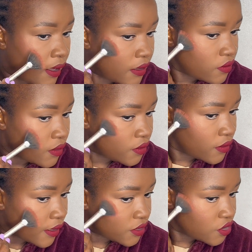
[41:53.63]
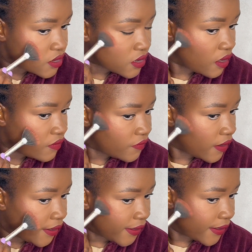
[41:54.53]
And when you get yourself
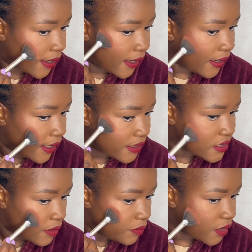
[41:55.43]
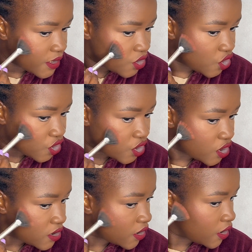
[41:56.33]
a highlighter, please
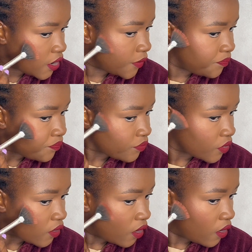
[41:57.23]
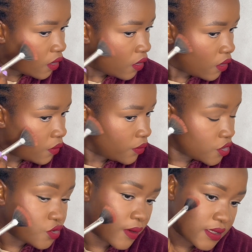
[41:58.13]
just see
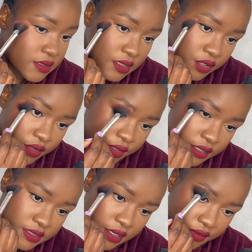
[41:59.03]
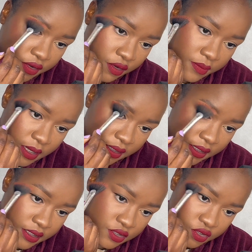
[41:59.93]
which ones the girlies are
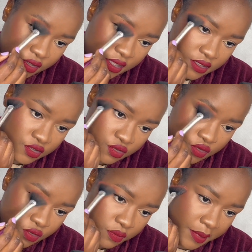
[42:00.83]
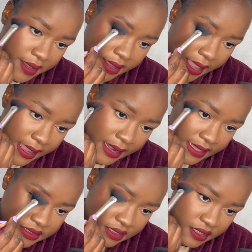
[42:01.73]
recommending so that you don't buy a
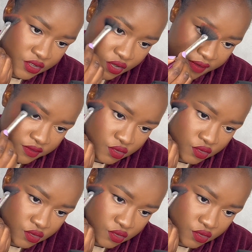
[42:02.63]
highlighter that you have